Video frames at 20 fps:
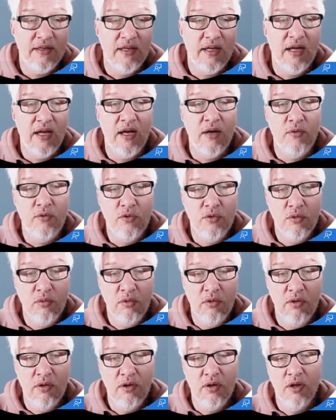a rule
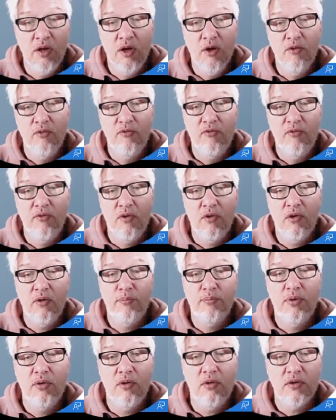for
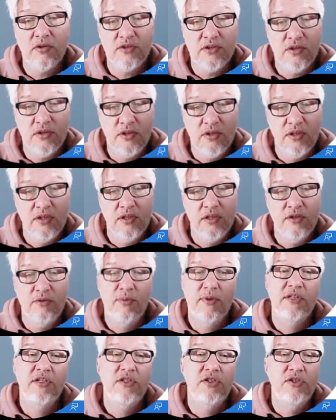port
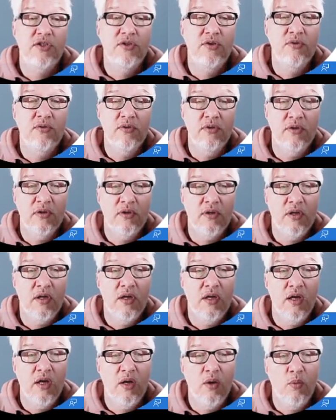22
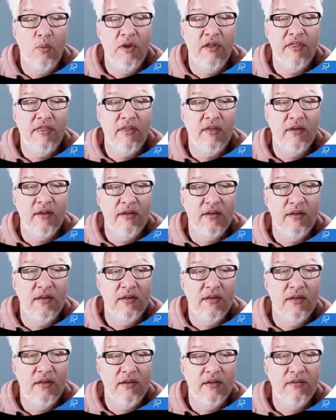with
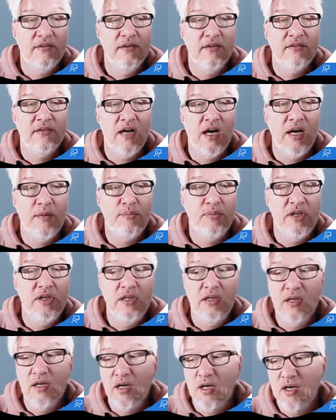this IP
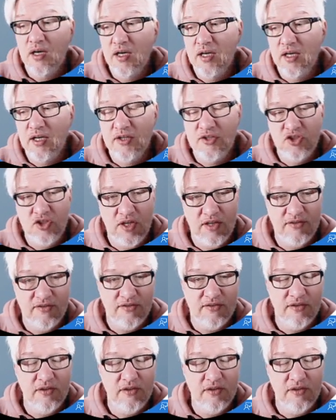I just